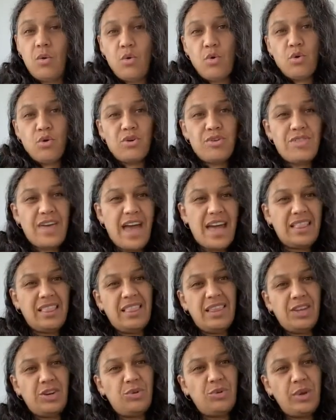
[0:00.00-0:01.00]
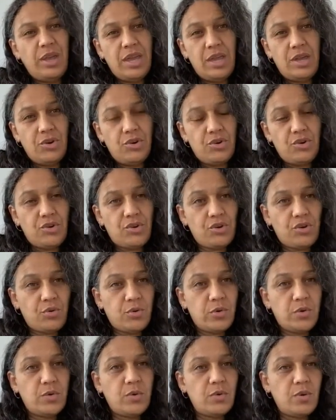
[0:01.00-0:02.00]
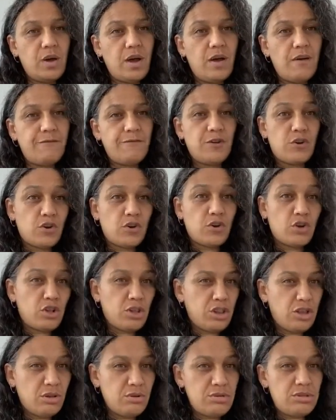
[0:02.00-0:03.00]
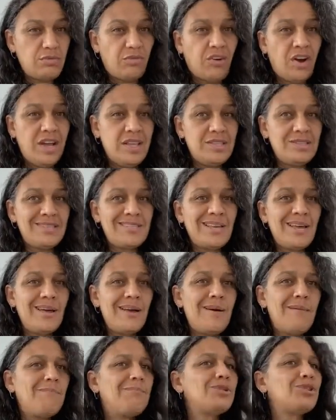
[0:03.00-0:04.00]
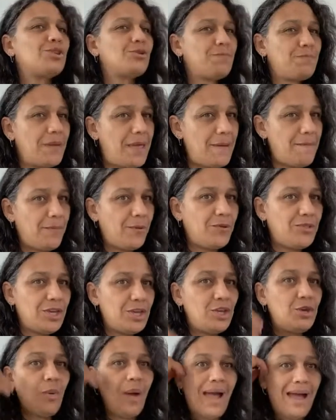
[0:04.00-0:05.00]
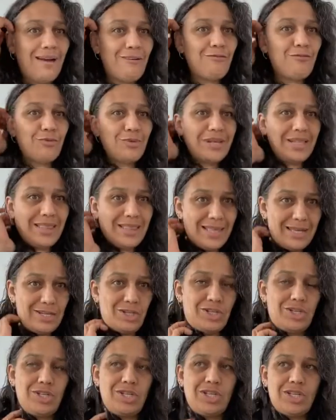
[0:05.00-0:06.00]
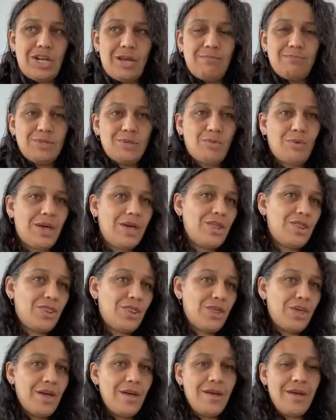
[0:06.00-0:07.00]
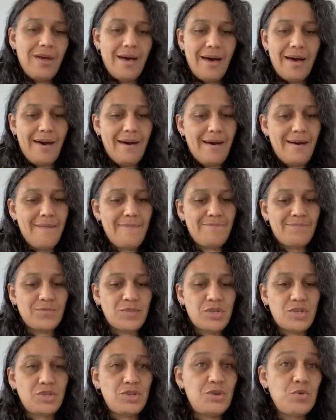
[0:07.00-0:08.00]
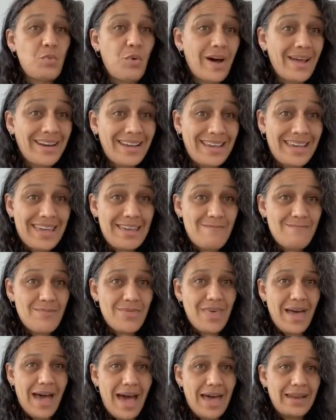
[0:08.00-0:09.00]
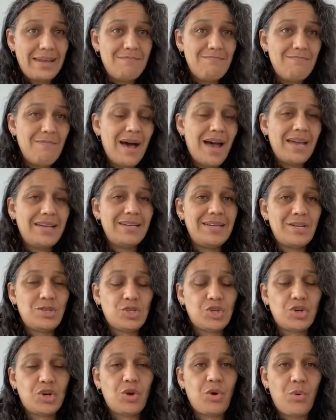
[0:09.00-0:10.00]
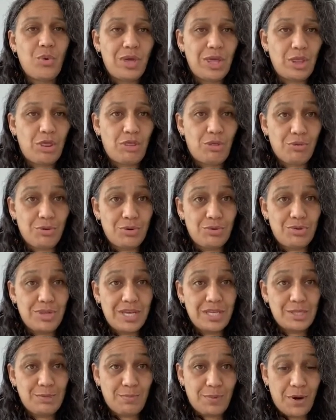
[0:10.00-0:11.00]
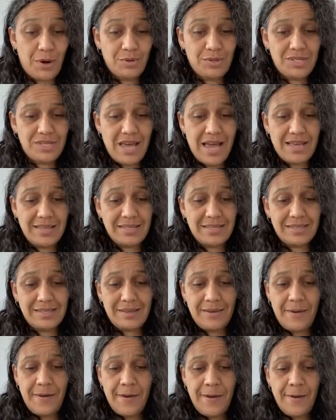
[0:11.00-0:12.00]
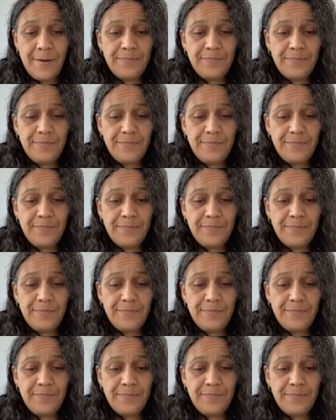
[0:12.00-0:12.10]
or that little inner crew of your close friends, but they're people that you have relationships with. So you want to keep that in mind as you're going through this process.